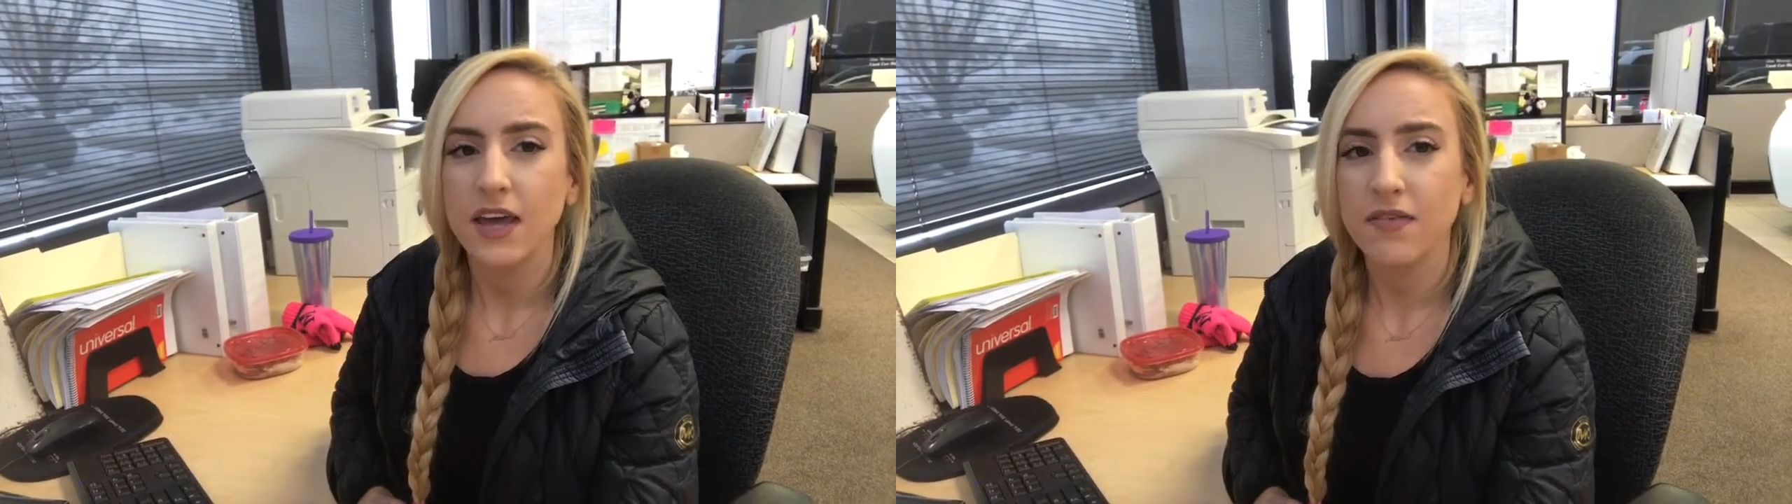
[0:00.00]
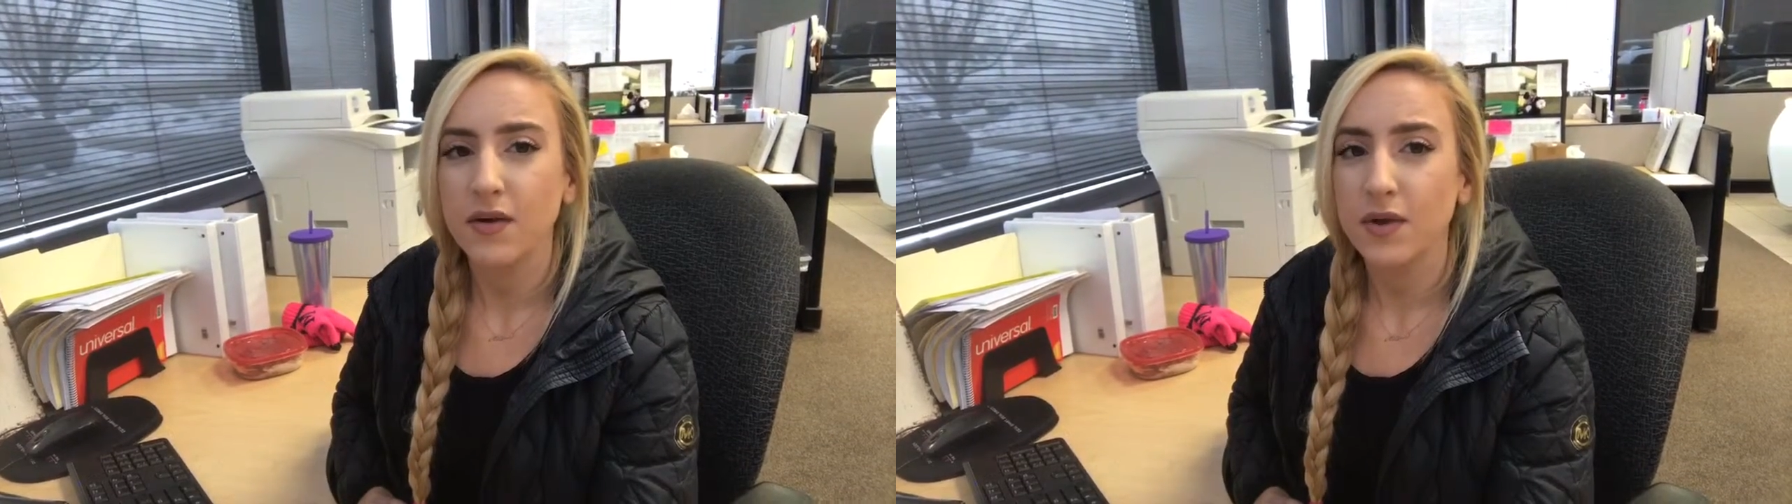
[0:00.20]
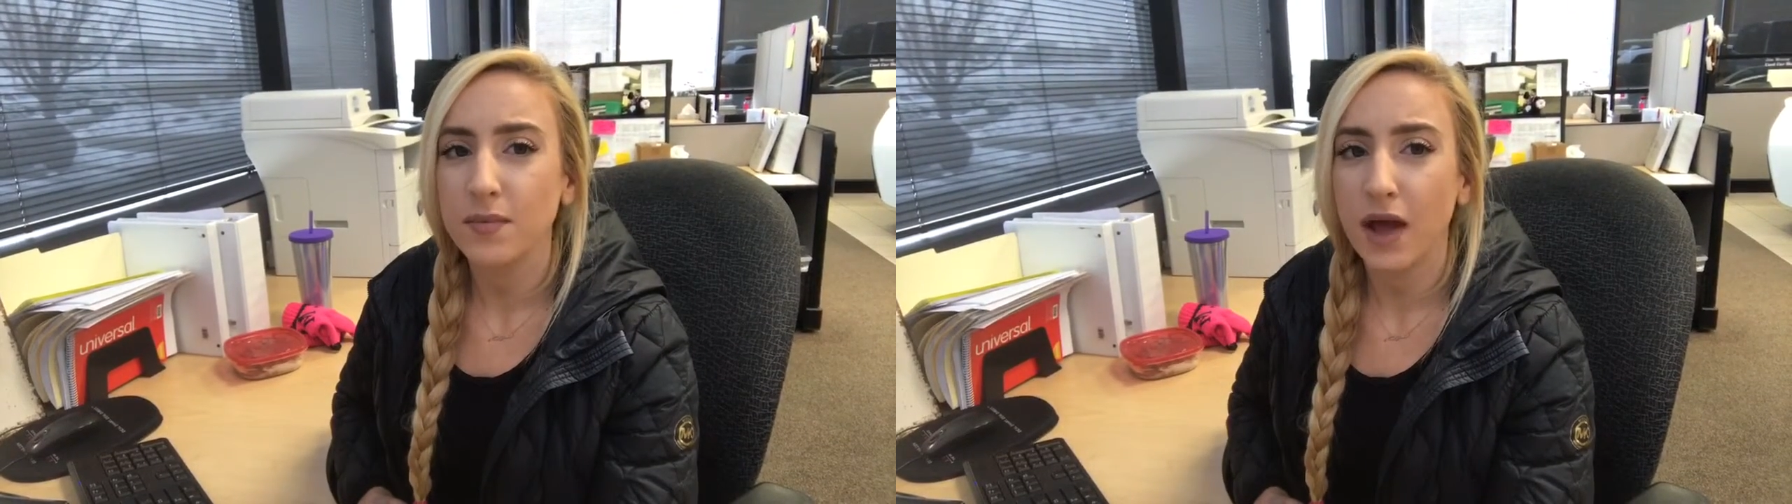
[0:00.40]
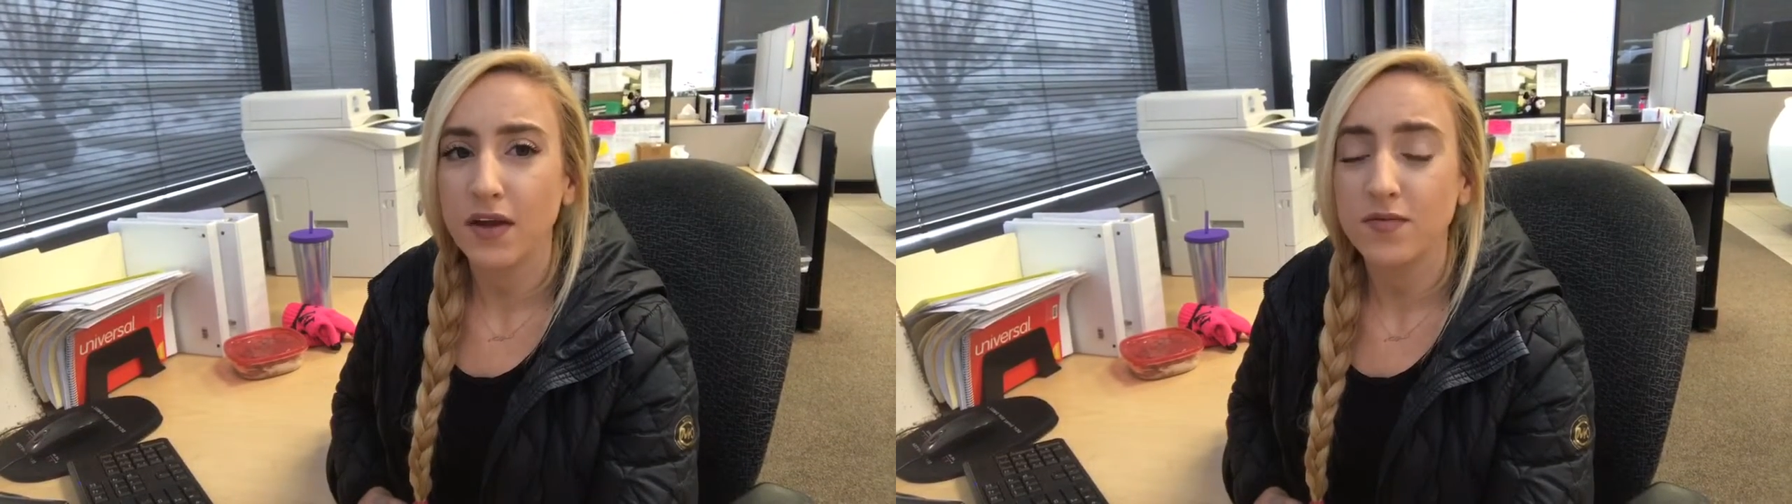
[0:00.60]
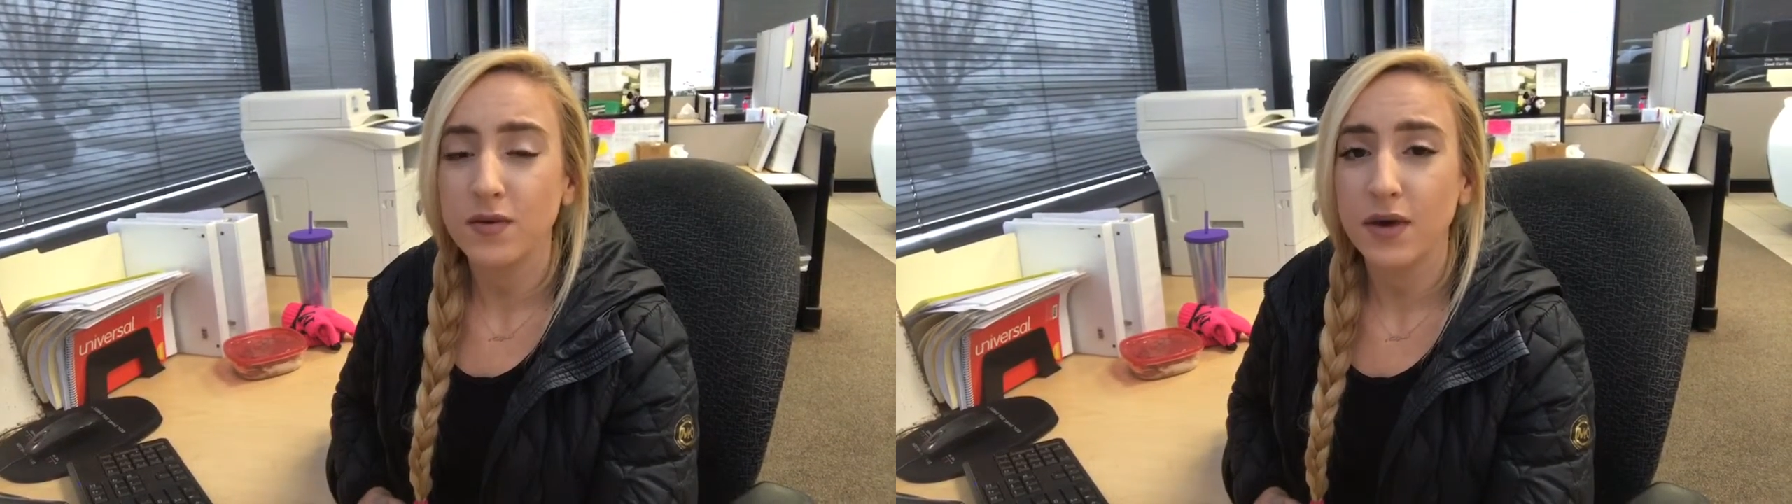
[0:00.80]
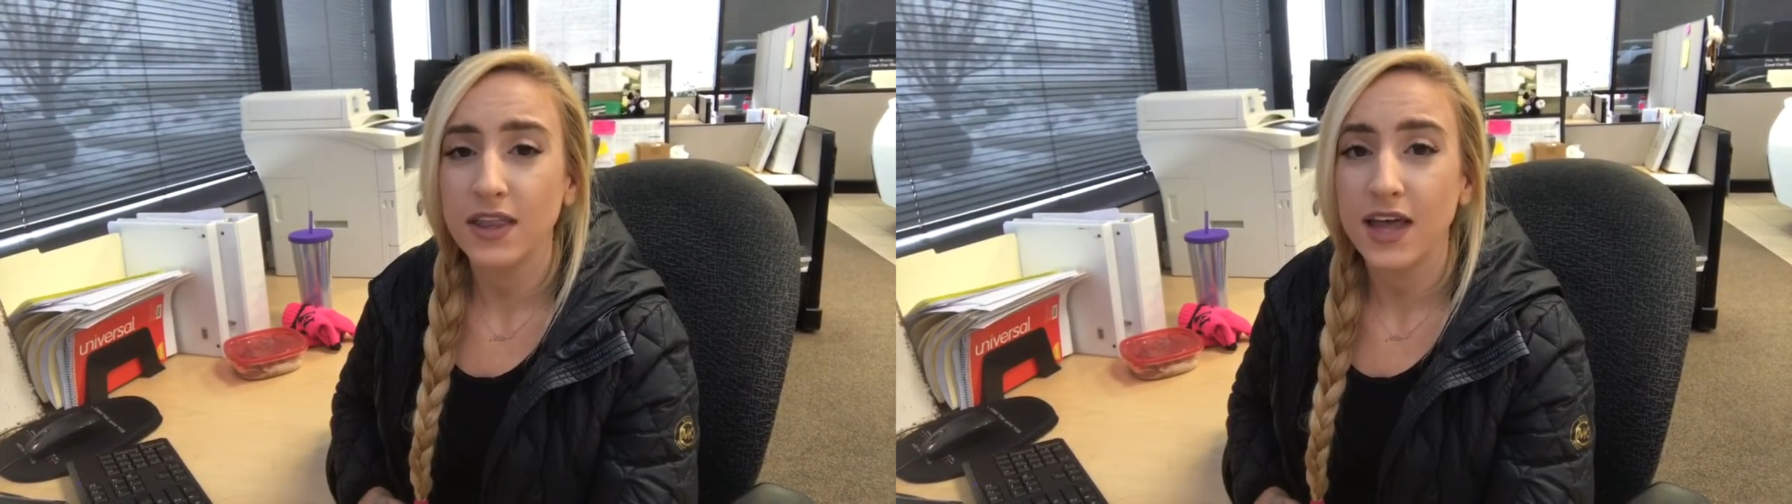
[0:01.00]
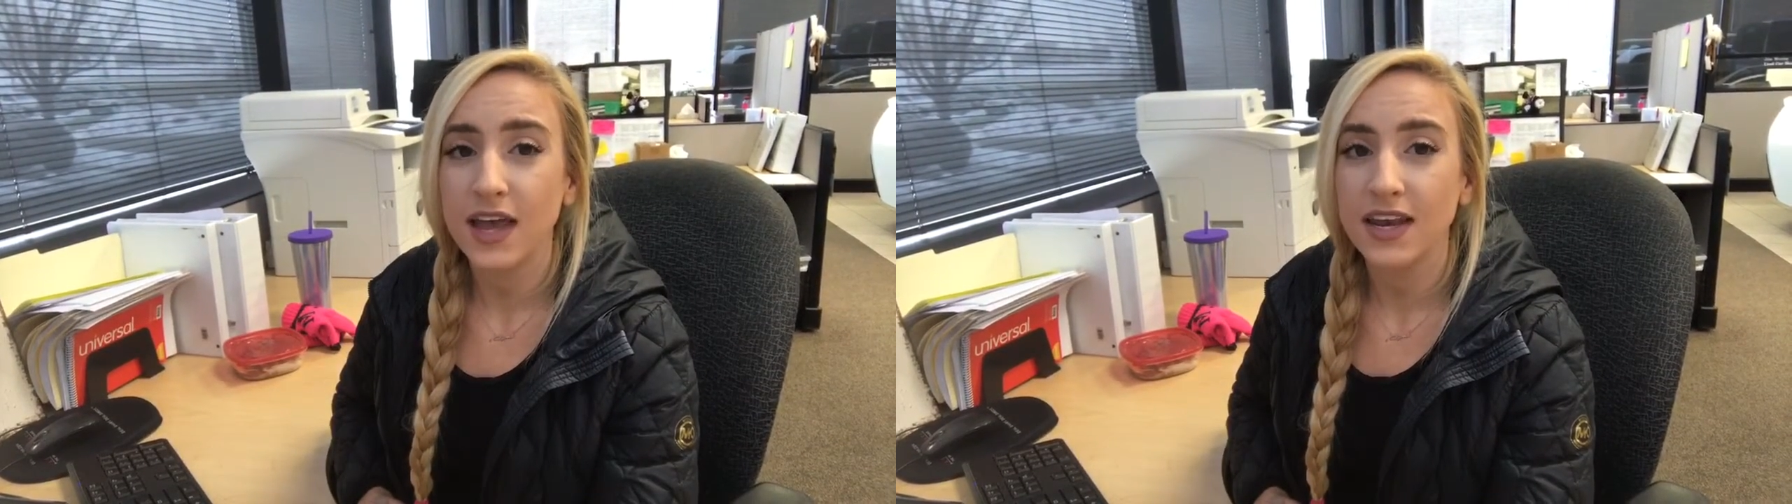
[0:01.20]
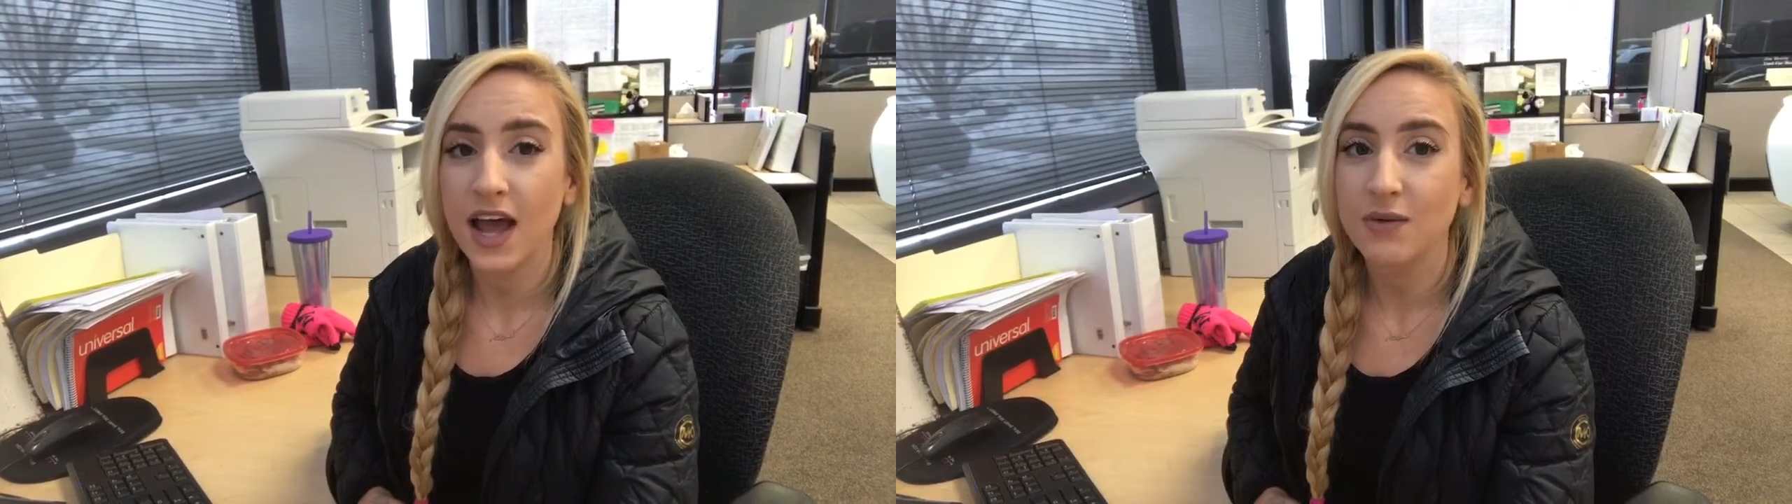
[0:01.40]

If I don't hear back from you by then,